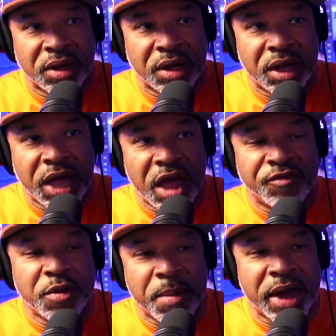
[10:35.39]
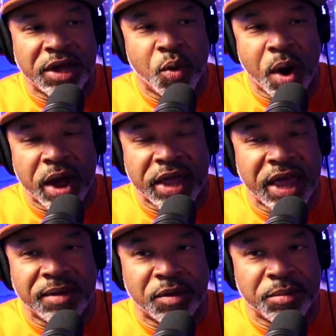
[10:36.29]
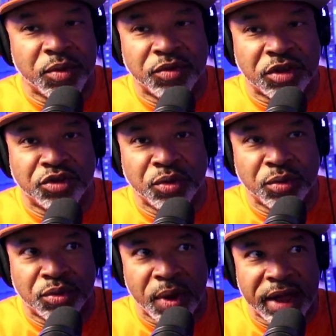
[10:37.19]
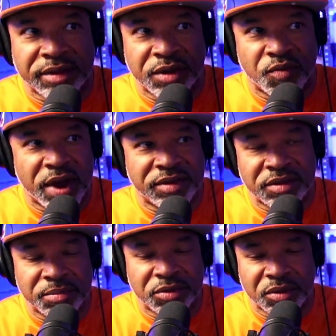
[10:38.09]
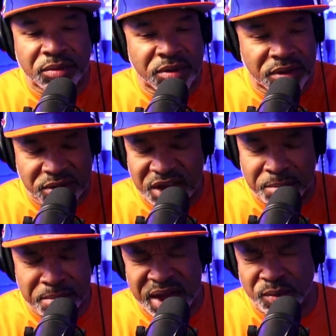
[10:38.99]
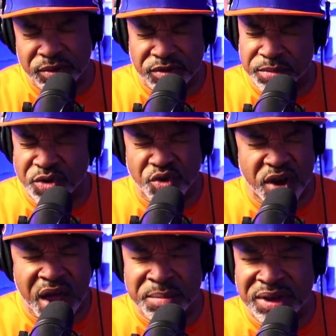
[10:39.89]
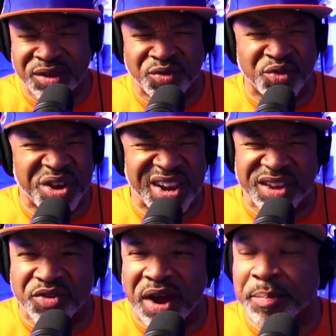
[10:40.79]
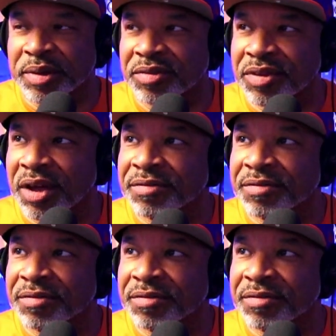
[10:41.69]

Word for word: Everybody who I gave the music to to actually write something to came back with some. Cra- I mean, really crappy stuff.